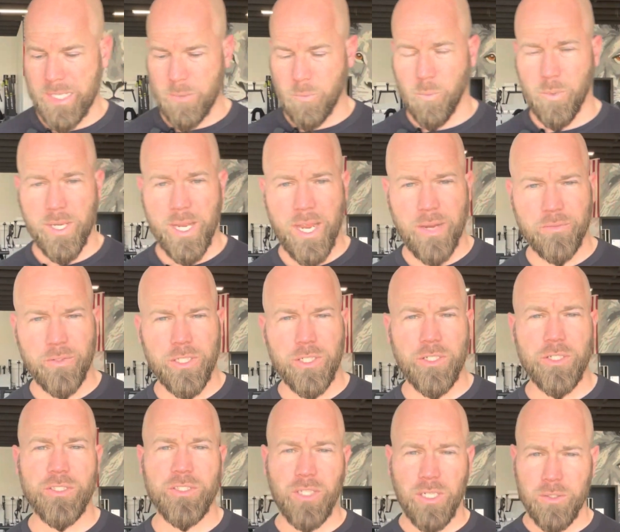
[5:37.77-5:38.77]
Whenever
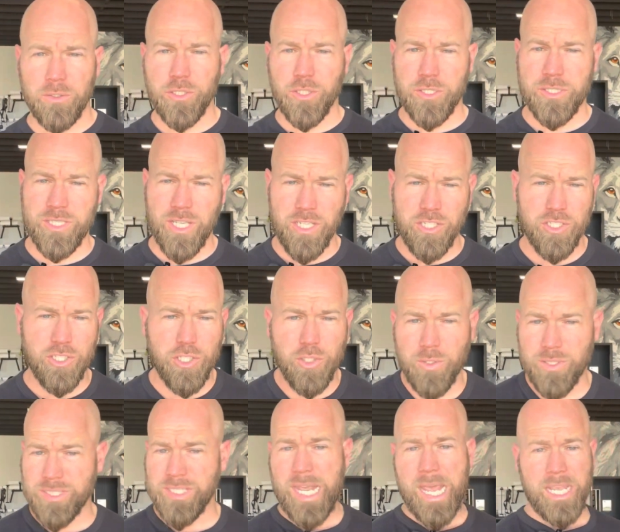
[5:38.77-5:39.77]
you're done with your session, you
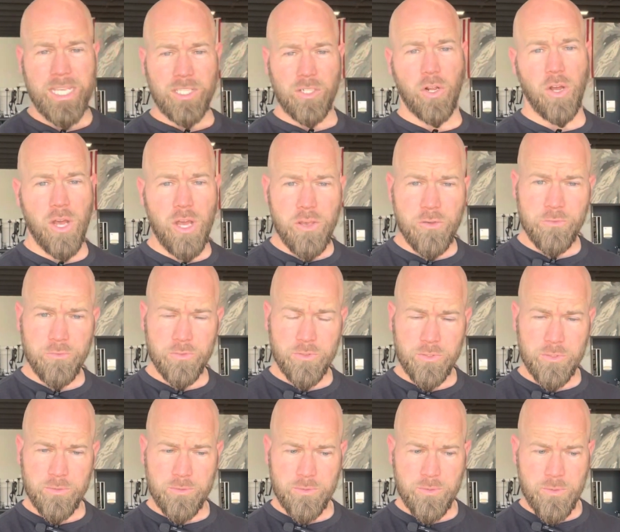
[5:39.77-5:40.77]
just take it off.
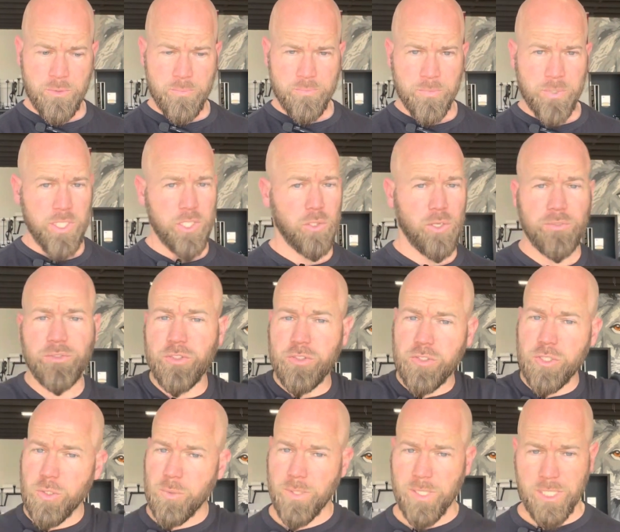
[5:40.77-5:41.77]
You don't have to
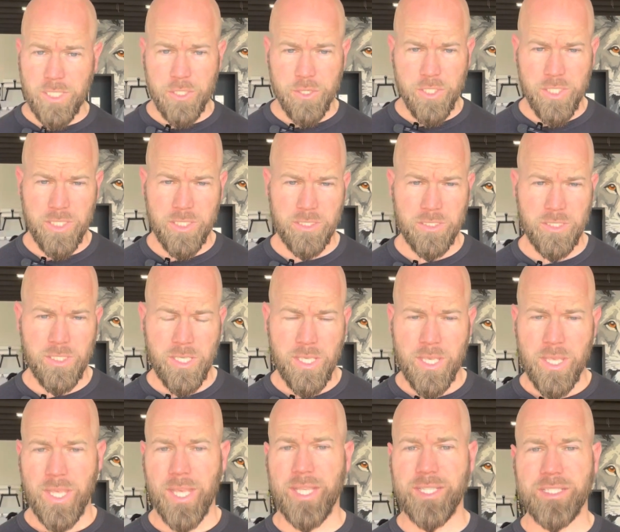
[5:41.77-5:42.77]
do anything.
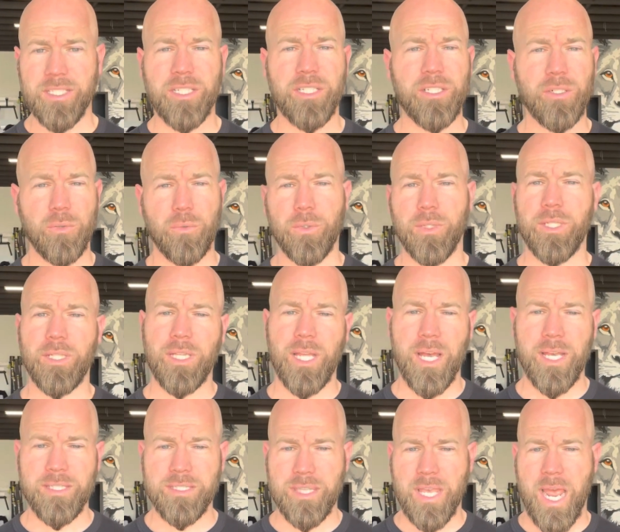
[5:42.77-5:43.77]
It's going to
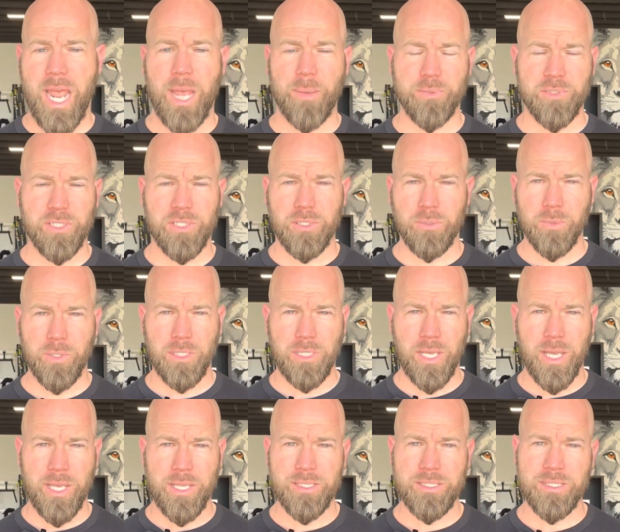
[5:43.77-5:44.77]
realize, the app's going to
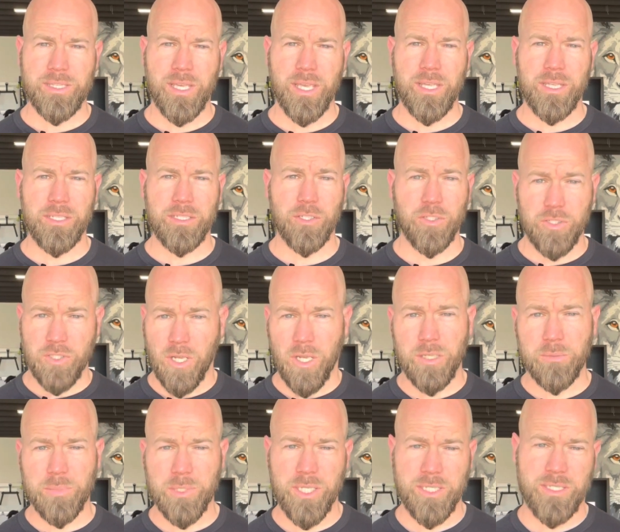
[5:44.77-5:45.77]
realize that you're
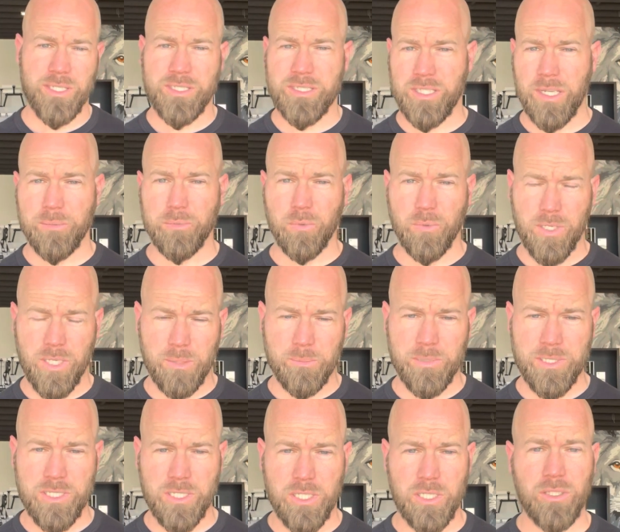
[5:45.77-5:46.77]
done because it stopped reading
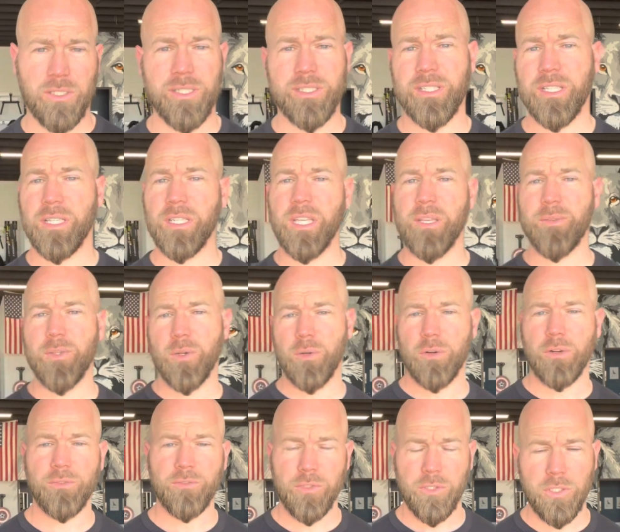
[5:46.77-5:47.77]
material. It's going to give you
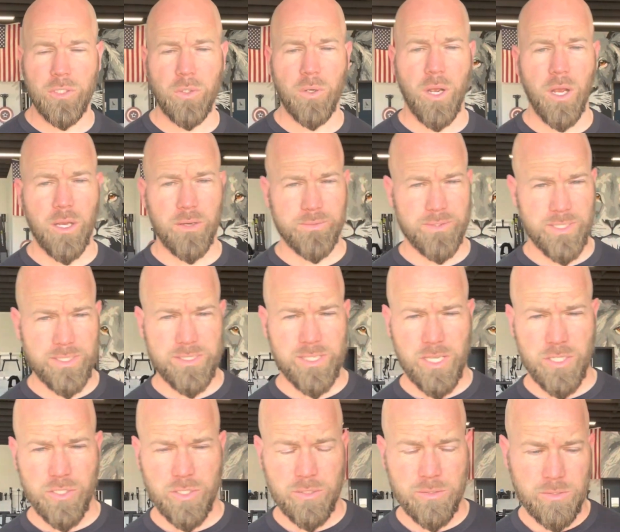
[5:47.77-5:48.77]
a review of the
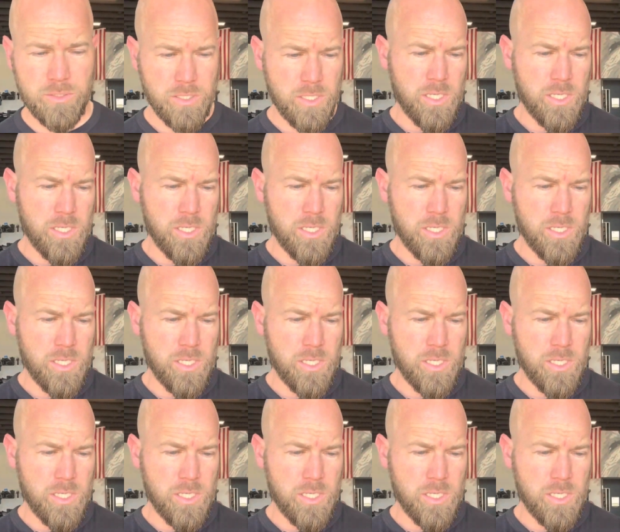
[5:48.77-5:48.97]
session.